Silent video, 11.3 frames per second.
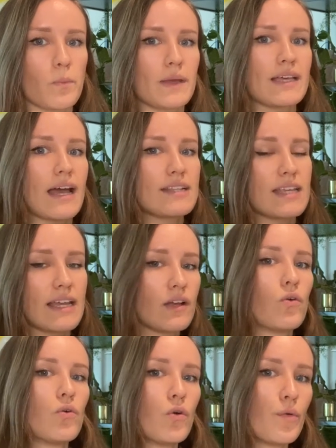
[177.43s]
be getting
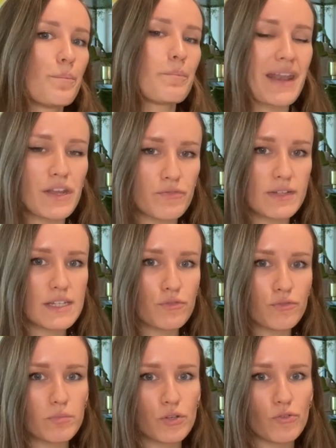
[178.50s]
or benefiting
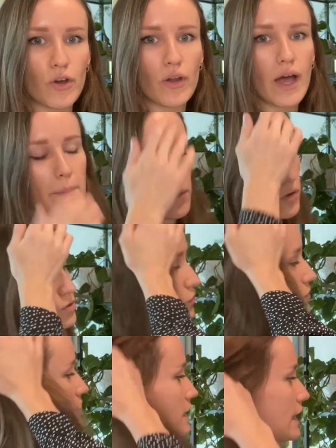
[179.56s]
from the grow light, because
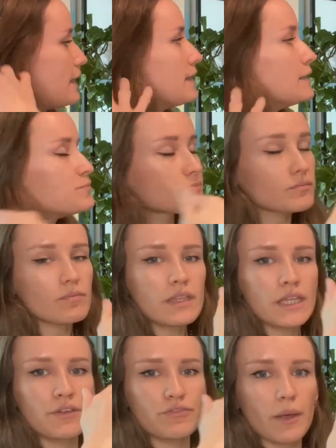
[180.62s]
obviously
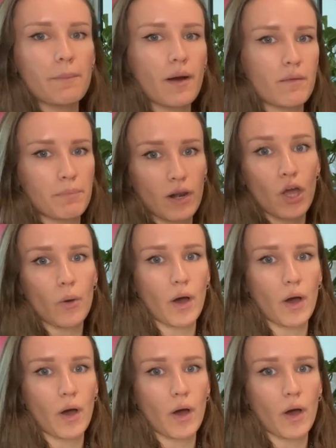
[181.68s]
if they're below